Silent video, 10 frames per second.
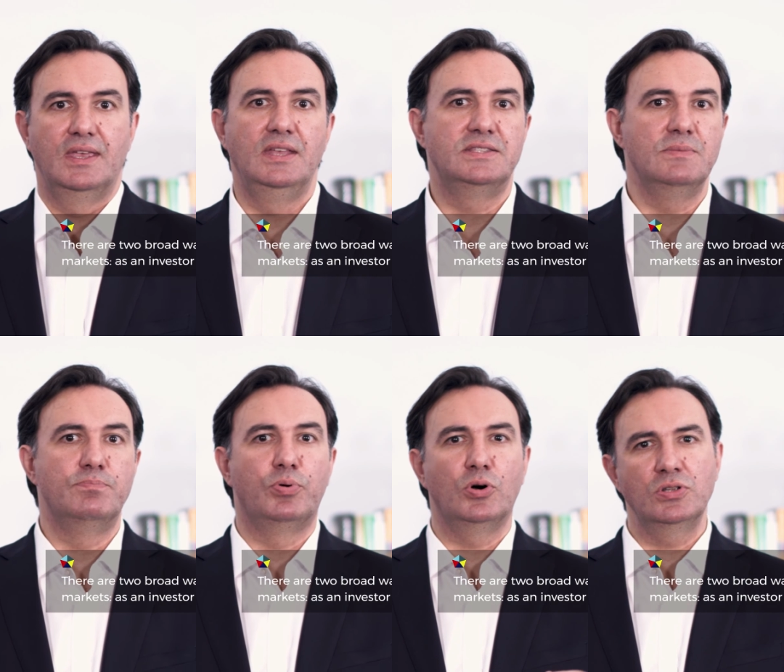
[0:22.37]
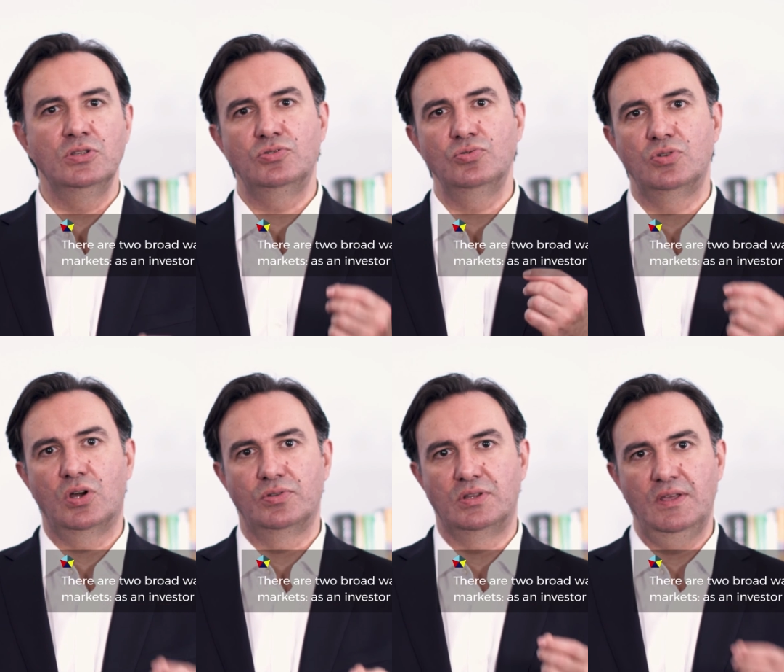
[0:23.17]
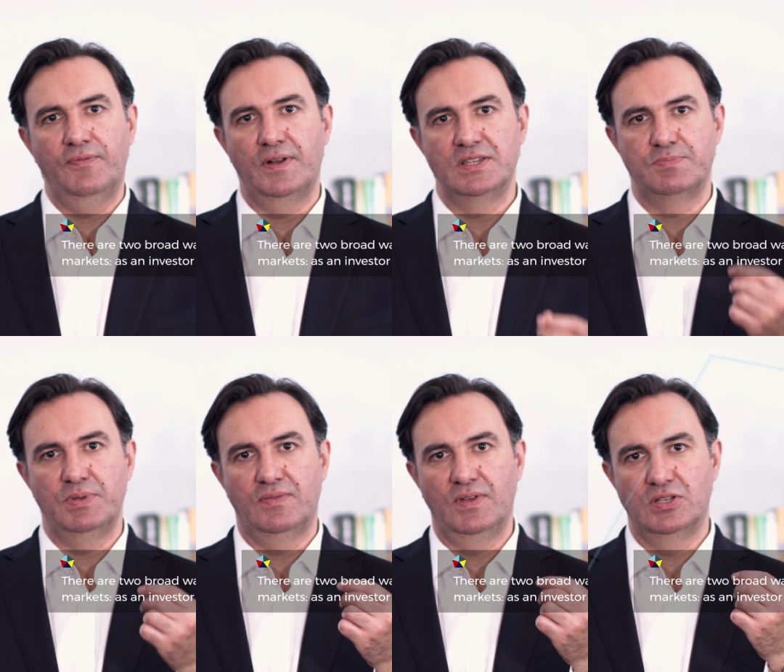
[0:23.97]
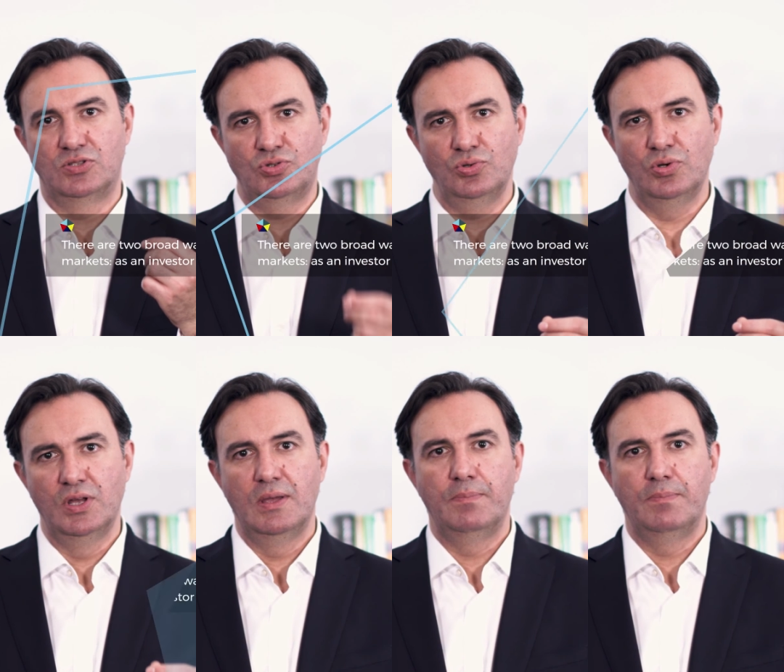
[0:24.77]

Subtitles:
It's important to know the difference between the two